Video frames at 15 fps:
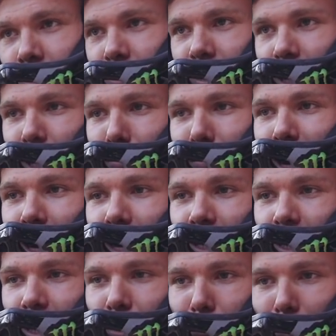Danny
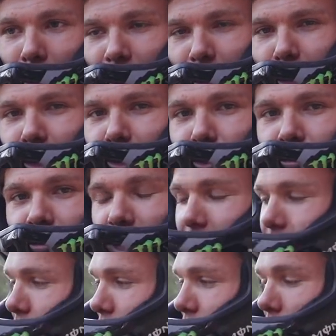Mac and Martin and those
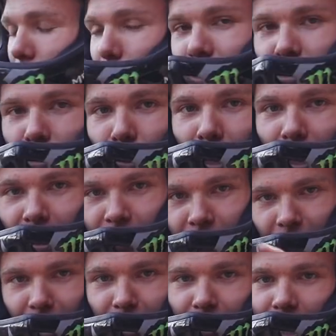guys are always doing like
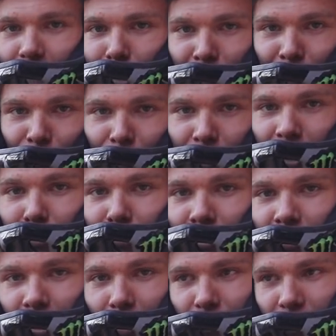tail taps and foot jumps
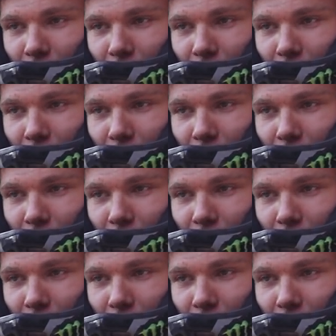and stuff.